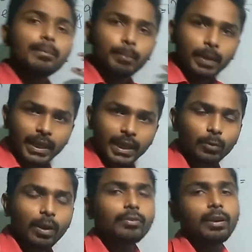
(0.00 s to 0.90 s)
a
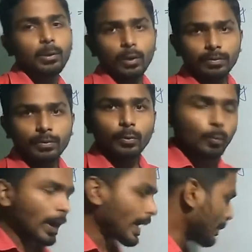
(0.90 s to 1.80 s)
particular value
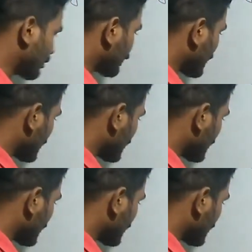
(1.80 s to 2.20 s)
of y.